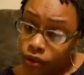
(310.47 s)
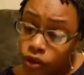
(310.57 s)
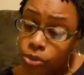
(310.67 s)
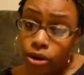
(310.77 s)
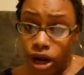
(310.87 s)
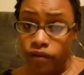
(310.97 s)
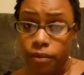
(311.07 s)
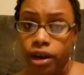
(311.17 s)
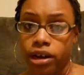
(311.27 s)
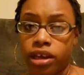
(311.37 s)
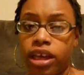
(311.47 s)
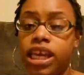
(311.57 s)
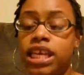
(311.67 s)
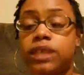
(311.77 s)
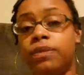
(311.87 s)
northern part of America,
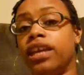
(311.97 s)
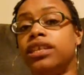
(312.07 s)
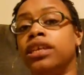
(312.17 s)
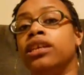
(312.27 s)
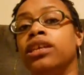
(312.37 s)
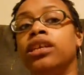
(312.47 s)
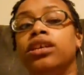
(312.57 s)
he expected